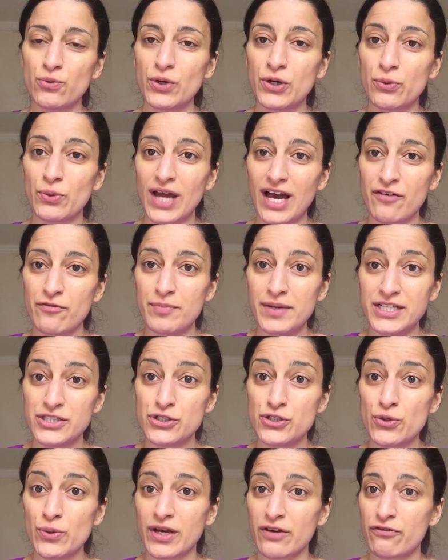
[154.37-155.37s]
What we have been
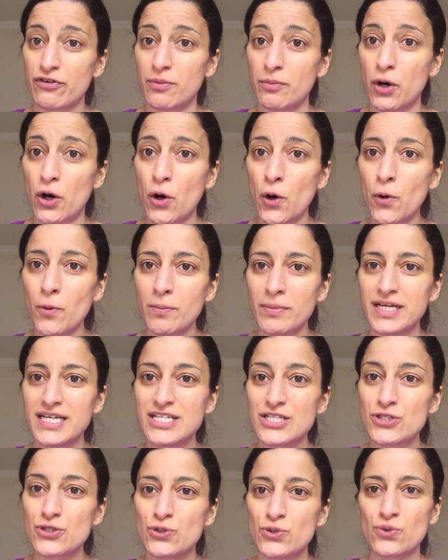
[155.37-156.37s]
doing from home
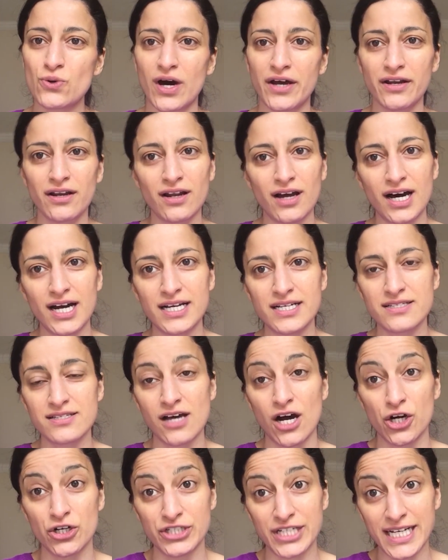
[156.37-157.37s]
is to analyse
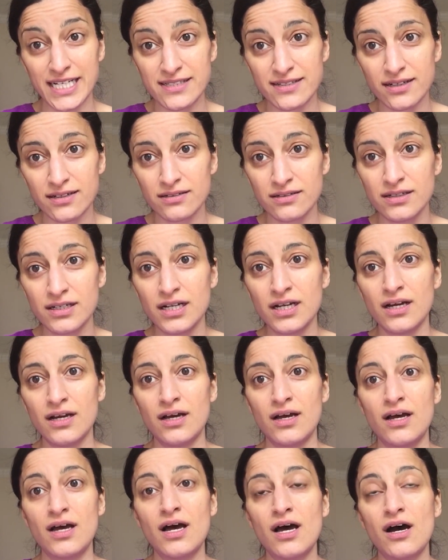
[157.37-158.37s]
our data,
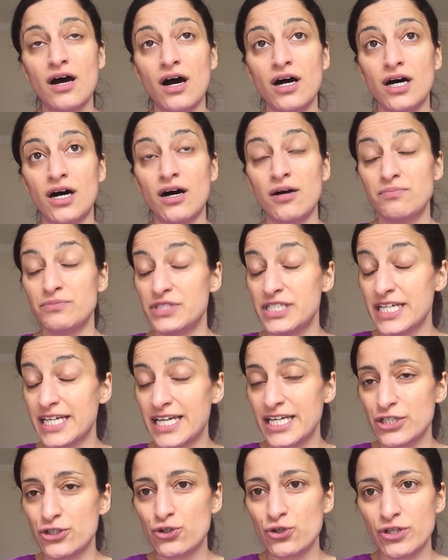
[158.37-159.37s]
dig
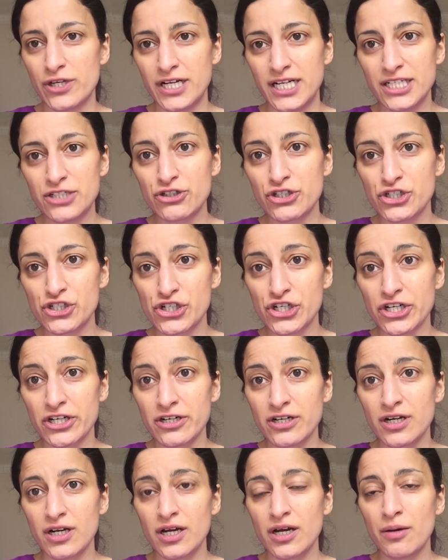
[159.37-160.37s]
into the literature,
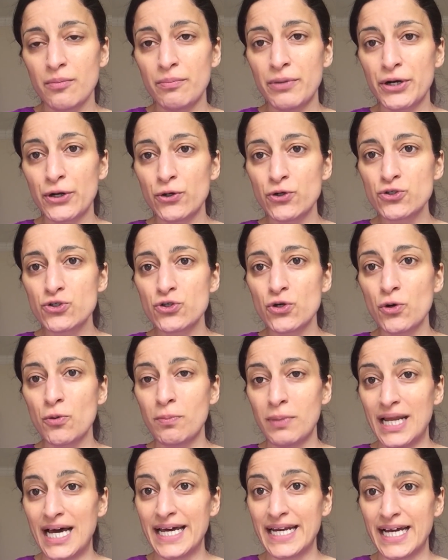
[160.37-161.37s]
but also
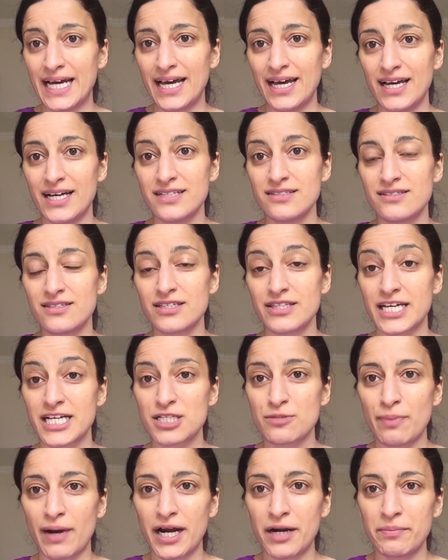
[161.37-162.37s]
plan ahead the
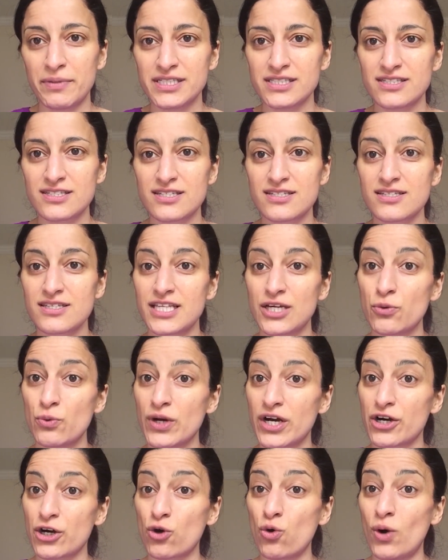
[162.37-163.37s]
experiments that we
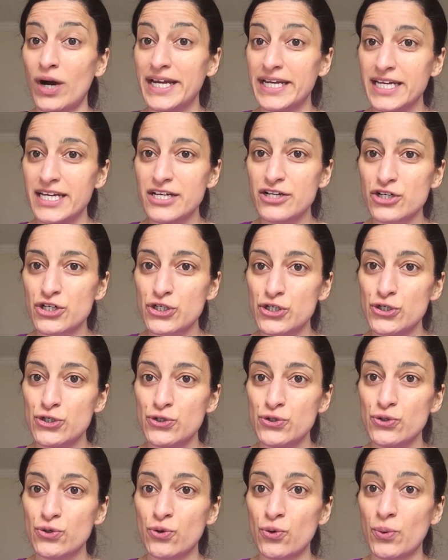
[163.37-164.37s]
are quite eager to
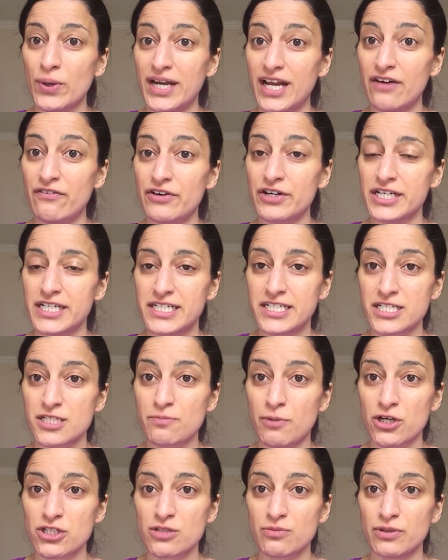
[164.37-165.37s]
do whenever it is
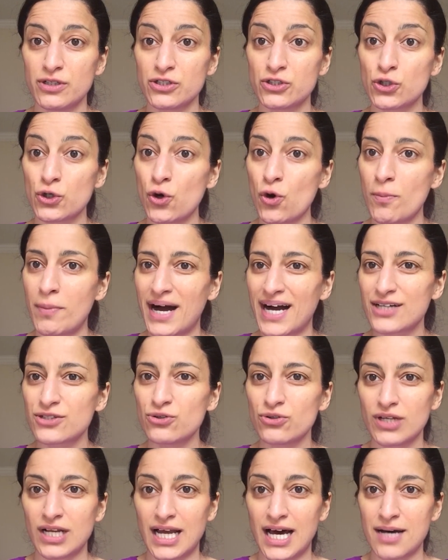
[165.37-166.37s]
possible to go back to
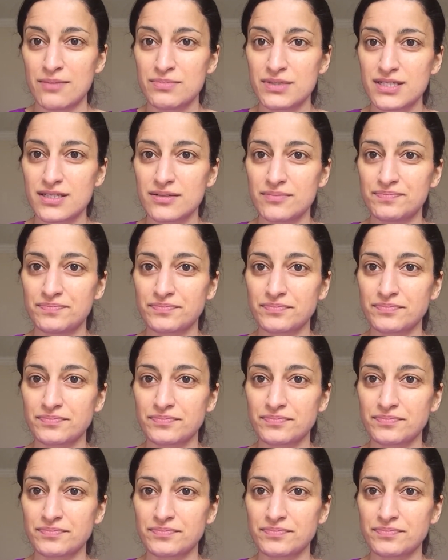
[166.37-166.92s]
the labs.